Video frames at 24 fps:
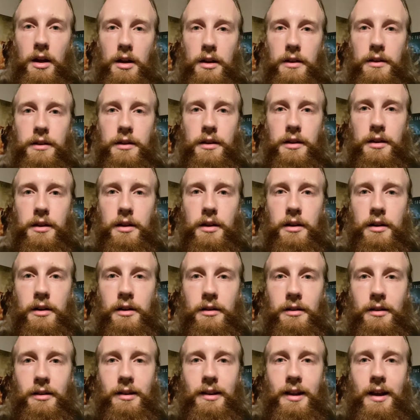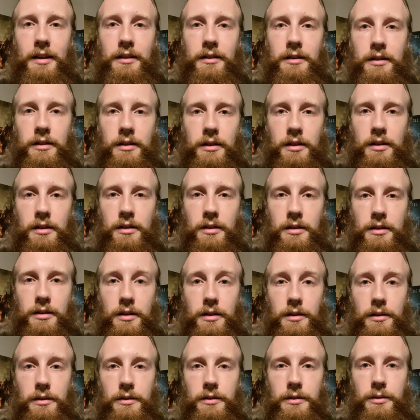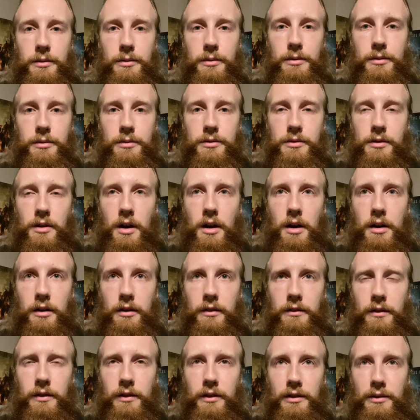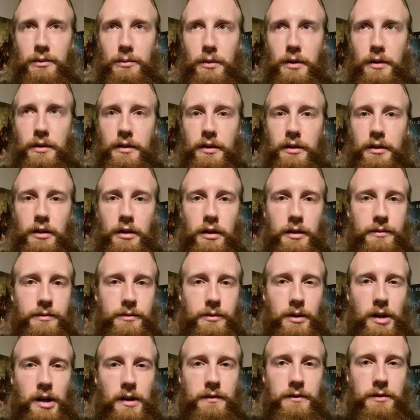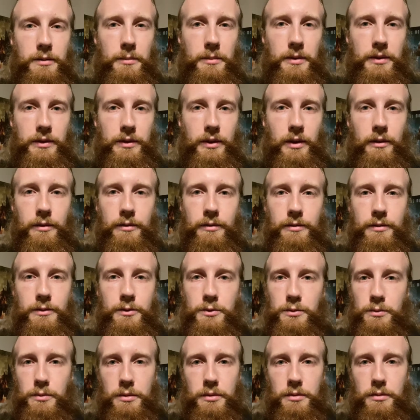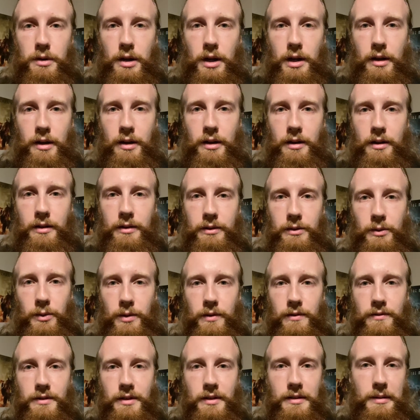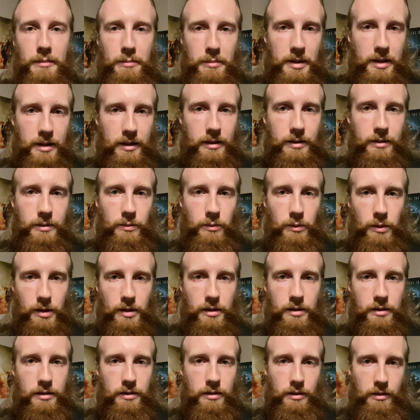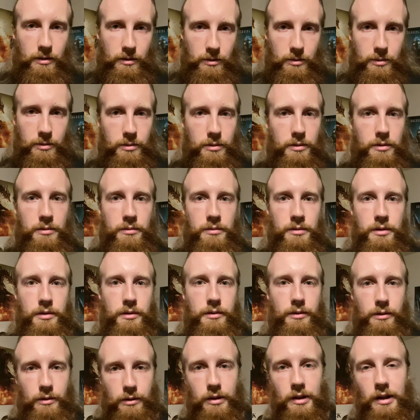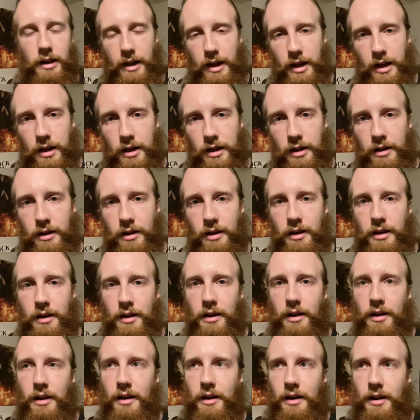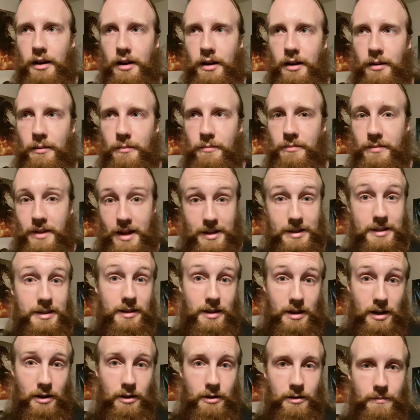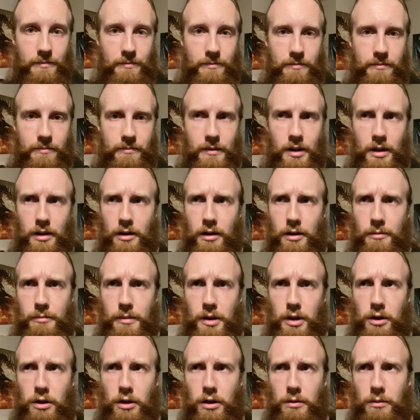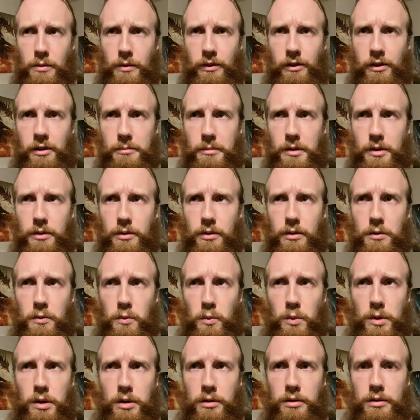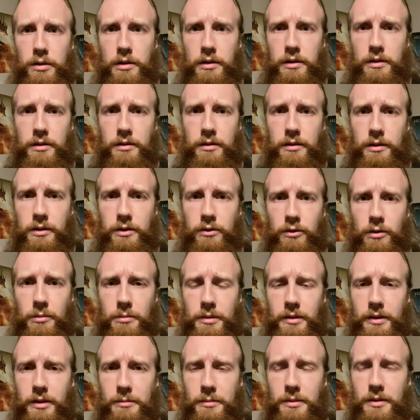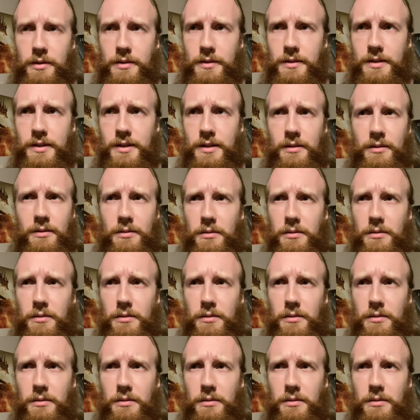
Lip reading: the classic Cthulhu drawing. This is one that Lovecraft himself drew, sort of to depict what Cthulhu looked like. That's there, along with some other weird scribbled images. There